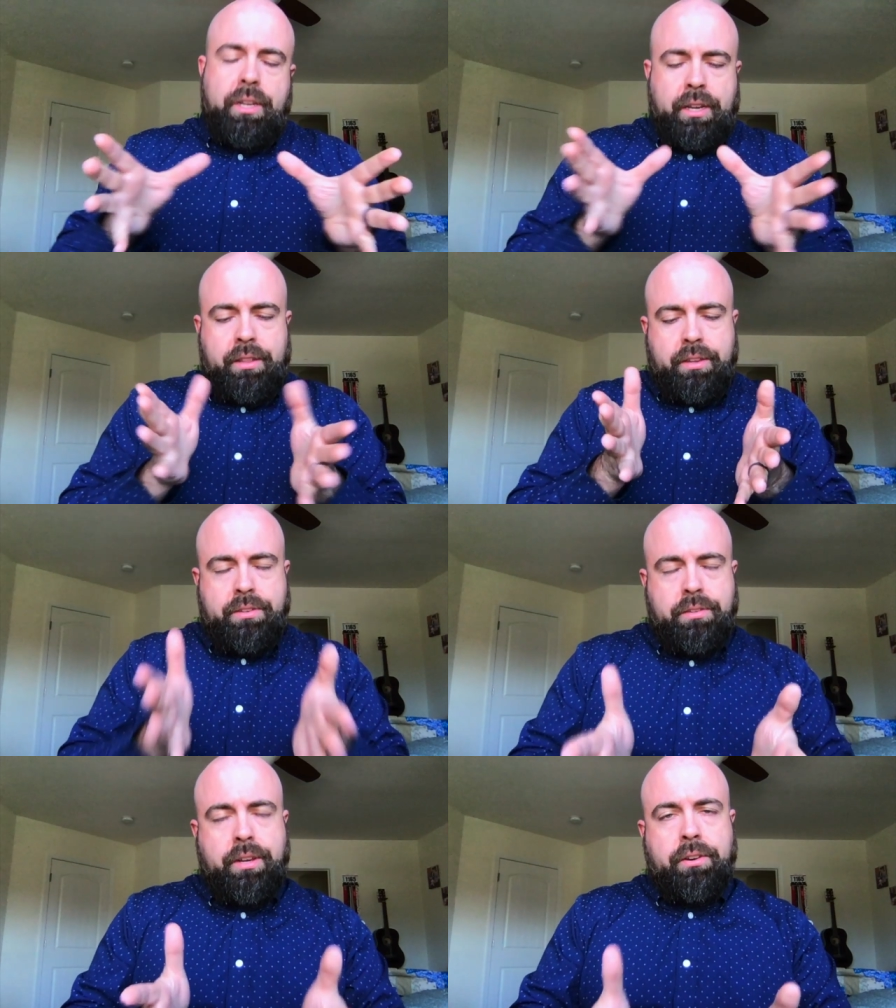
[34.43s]
in
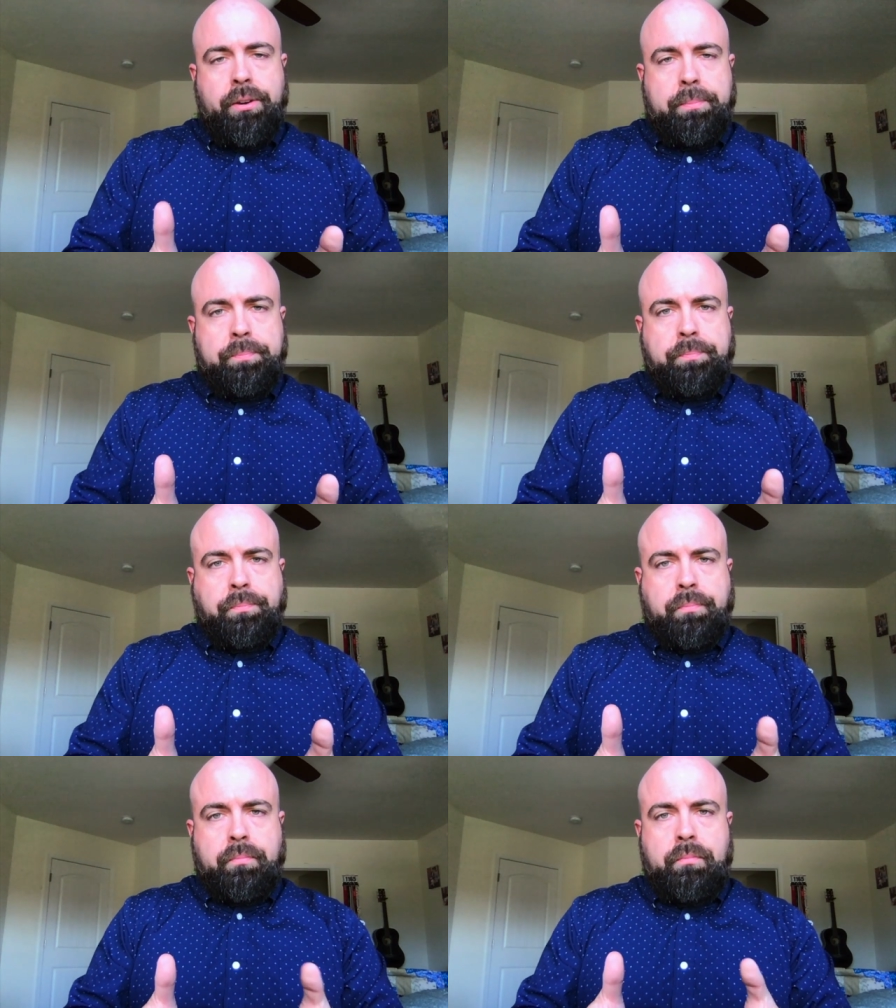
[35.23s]
this theater,
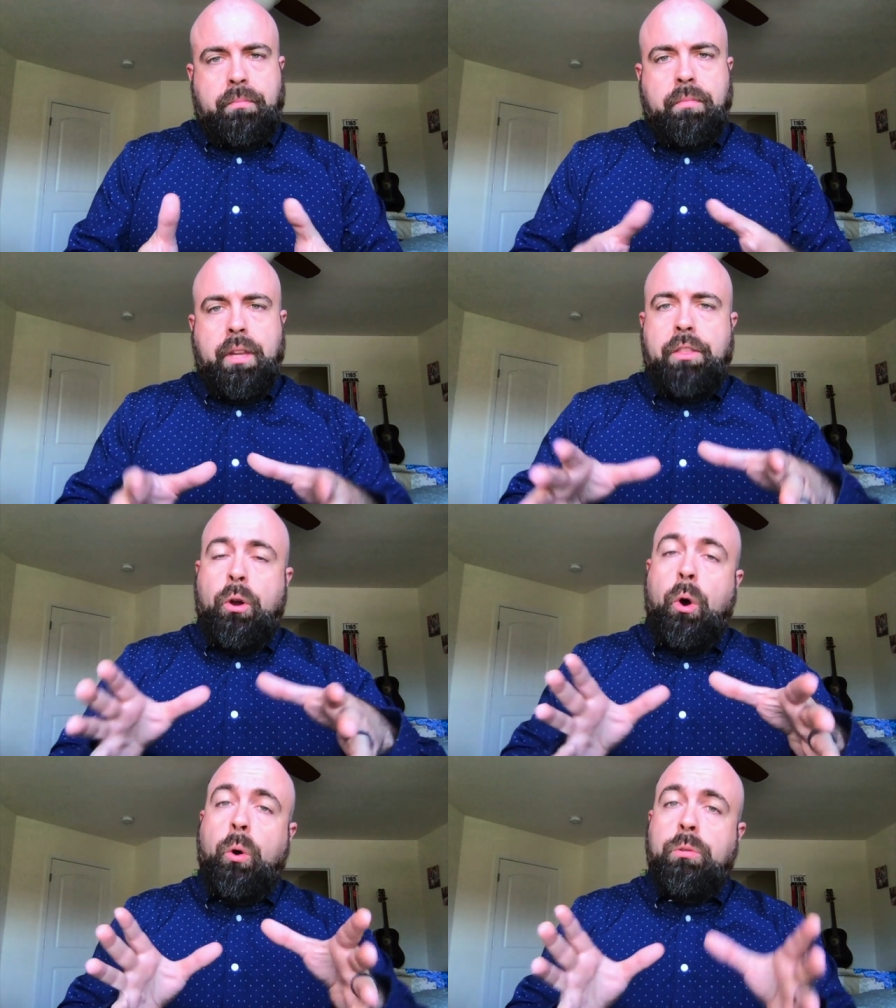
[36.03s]
and the
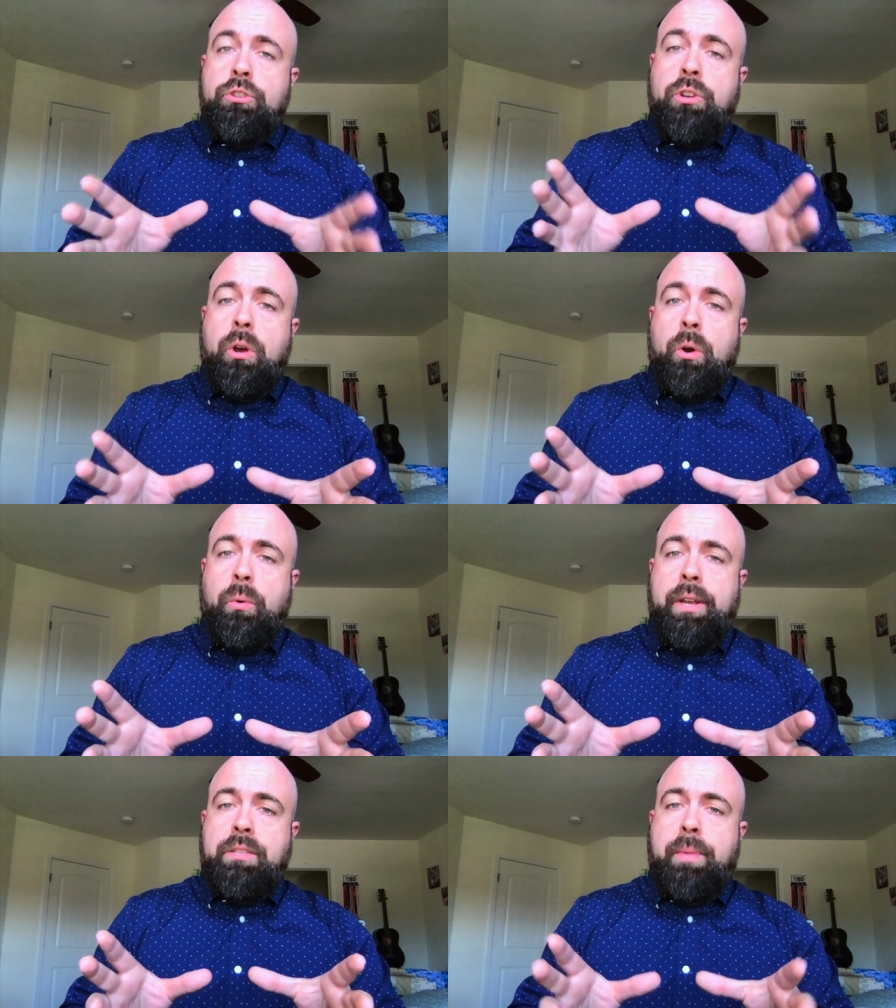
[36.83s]
whole
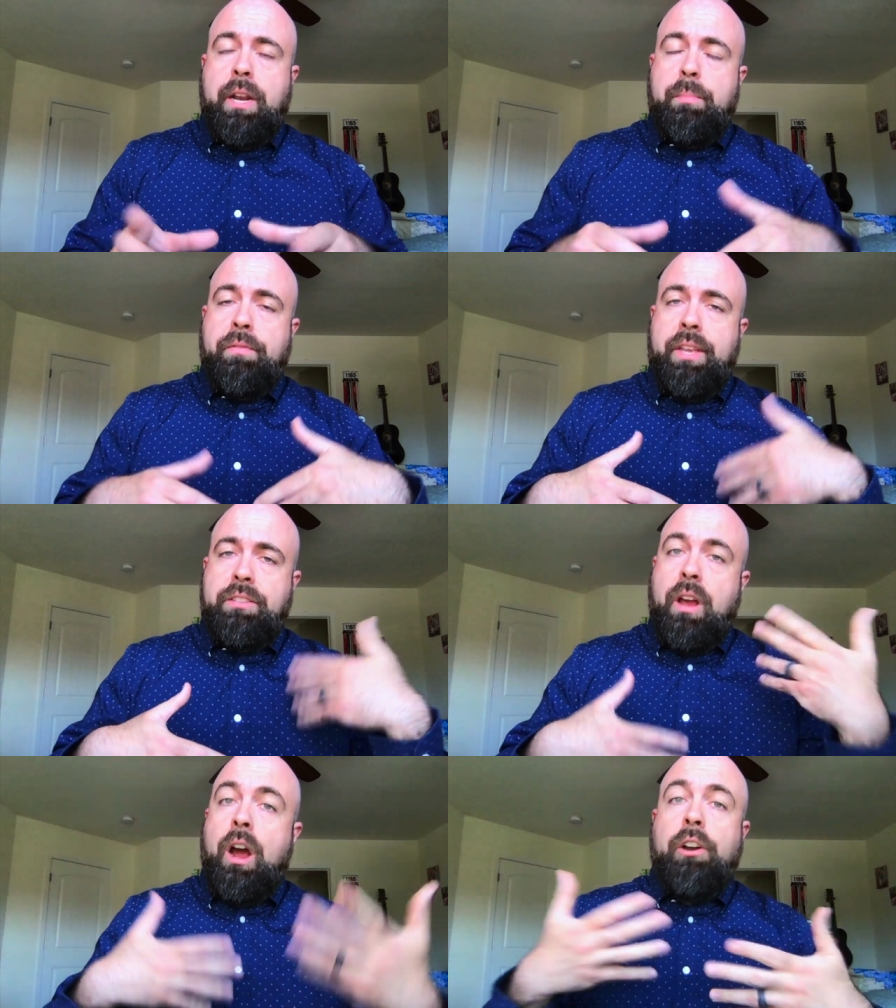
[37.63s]
show is made up of
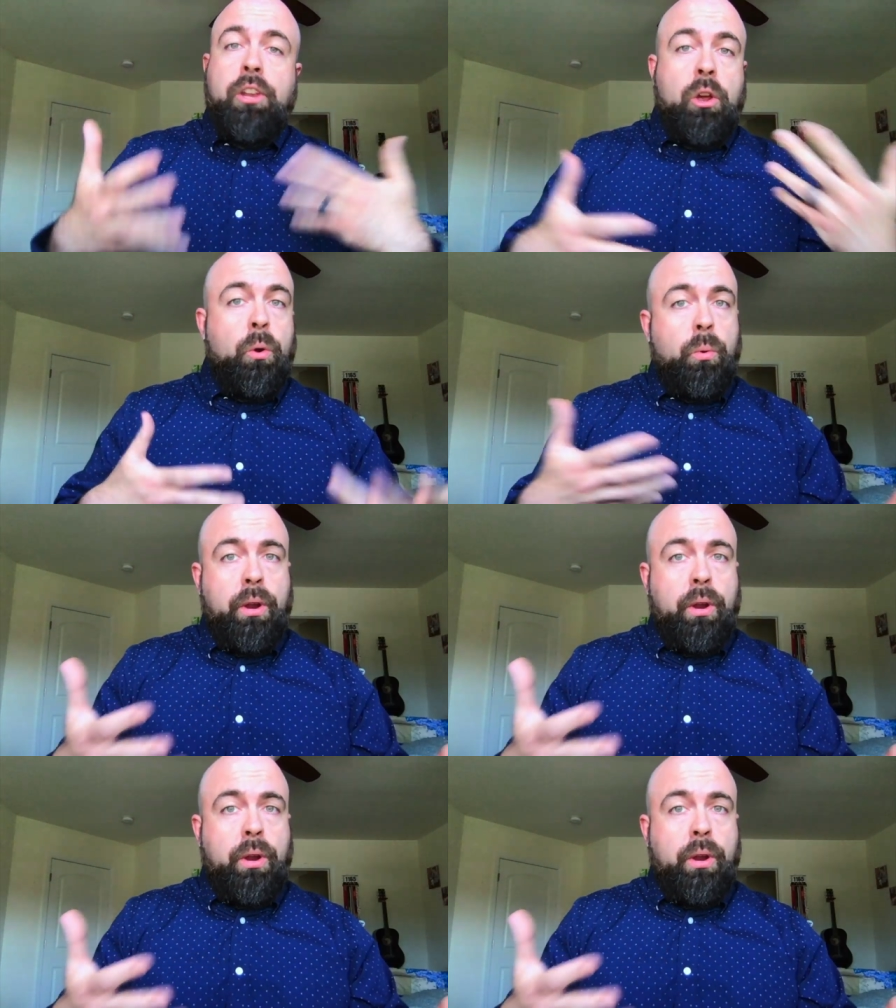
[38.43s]
these audio